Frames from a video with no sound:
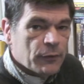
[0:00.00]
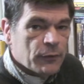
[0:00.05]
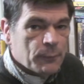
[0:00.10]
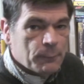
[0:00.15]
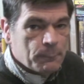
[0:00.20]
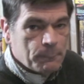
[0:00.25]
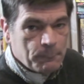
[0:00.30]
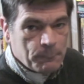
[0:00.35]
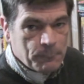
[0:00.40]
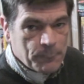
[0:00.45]
the
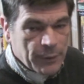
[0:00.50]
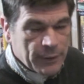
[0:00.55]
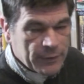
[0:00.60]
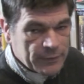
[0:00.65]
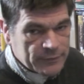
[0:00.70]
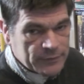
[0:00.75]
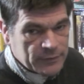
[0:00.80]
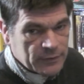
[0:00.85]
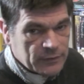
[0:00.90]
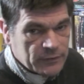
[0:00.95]

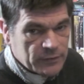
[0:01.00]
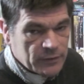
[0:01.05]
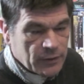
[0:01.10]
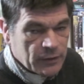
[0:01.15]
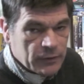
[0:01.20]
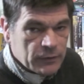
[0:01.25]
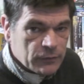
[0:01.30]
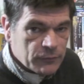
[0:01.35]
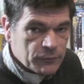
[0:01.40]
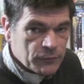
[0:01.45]
basic
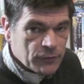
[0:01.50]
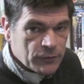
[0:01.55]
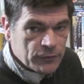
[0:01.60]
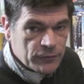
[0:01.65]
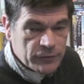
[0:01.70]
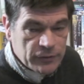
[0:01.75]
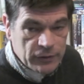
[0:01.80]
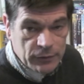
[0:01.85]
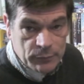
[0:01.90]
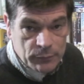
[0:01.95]
side as far as
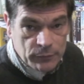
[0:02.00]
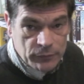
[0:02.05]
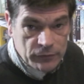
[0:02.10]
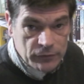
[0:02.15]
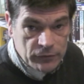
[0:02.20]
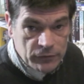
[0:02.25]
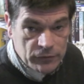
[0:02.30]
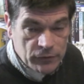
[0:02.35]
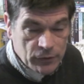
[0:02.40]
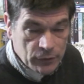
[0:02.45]

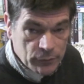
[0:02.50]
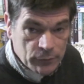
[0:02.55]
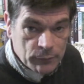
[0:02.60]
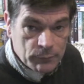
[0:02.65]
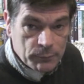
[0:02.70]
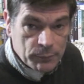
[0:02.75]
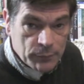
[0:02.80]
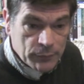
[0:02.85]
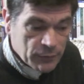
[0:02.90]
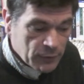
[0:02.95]
sequences go,
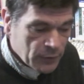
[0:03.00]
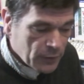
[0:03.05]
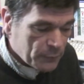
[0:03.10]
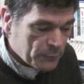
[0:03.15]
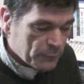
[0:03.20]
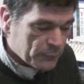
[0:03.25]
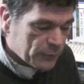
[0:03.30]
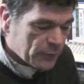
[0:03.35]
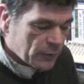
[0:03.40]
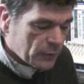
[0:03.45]
but
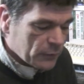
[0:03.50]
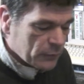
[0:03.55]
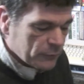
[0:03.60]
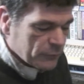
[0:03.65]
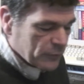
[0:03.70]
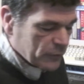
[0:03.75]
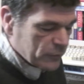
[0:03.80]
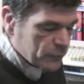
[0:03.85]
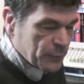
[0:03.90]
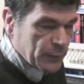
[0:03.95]
I'm kind of
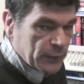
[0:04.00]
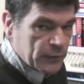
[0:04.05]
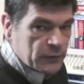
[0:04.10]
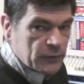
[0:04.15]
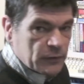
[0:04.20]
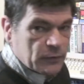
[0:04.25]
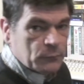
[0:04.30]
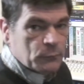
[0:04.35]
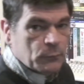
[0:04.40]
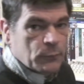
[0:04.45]

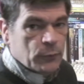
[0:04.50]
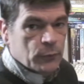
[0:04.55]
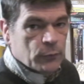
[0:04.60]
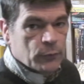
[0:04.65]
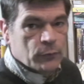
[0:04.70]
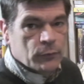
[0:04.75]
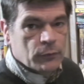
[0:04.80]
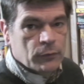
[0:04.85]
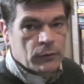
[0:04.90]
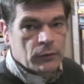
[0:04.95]
expecting
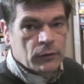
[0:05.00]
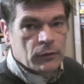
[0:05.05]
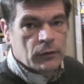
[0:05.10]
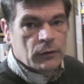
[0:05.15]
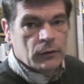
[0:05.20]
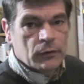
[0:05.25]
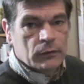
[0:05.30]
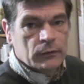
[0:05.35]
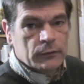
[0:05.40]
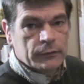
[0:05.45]
more
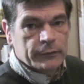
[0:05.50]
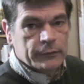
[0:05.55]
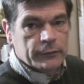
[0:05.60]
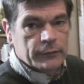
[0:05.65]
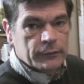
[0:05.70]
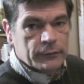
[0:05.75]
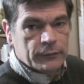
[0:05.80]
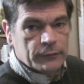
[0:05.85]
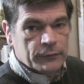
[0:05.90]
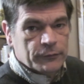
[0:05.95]

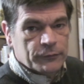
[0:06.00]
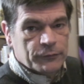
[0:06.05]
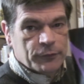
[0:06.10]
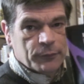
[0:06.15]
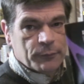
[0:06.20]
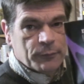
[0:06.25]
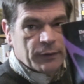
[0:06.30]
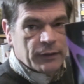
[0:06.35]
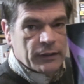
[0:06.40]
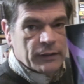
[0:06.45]

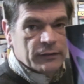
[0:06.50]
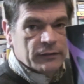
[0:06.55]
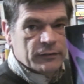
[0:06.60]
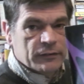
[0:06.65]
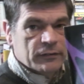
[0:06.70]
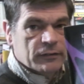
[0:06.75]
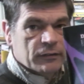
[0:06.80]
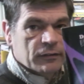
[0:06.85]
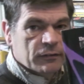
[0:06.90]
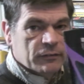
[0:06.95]
from
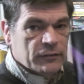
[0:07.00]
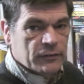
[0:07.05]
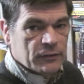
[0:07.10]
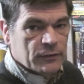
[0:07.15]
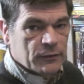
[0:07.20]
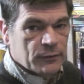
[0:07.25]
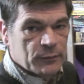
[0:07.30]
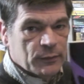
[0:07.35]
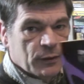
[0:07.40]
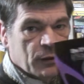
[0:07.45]
this.
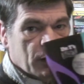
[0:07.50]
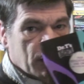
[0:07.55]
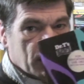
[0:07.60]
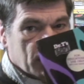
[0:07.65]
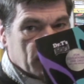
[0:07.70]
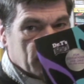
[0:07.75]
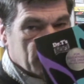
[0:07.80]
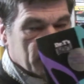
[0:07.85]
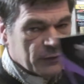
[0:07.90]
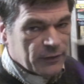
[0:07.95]
So
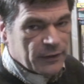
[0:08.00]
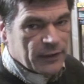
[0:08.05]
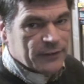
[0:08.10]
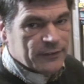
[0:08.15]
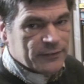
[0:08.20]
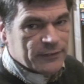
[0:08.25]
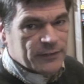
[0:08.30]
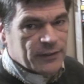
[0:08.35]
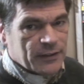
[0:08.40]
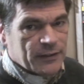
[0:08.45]

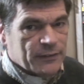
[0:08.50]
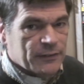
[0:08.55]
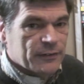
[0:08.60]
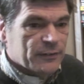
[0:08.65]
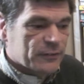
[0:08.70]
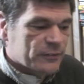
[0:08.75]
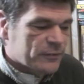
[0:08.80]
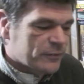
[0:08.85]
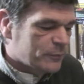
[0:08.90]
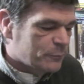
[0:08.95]
let's get
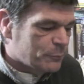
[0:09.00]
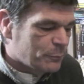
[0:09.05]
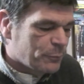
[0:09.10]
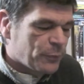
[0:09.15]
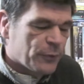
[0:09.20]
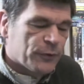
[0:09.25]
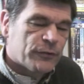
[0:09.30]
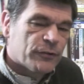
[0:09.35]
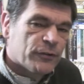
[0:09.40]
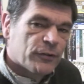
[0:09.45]
this
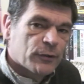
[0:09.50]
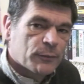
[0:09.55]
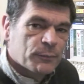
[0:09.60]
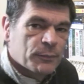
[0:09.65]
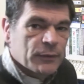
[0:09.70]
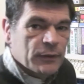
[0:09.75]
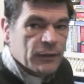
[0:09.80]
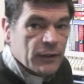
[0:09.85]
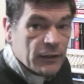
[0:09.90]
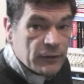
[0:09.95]
booted up
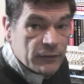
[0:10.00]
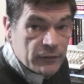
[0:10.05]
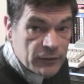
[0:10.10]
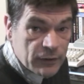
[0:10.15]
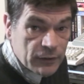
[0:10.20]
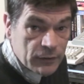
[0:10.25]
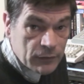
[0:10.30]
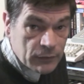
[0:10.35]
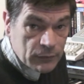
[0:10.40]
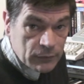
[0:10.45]
and let's
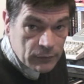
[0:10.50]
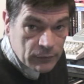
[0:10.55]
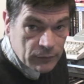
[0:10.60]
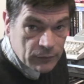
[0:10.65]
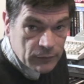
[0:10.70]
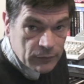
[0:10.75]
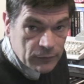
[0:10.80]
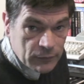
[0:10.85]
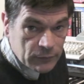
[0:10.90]
take a look.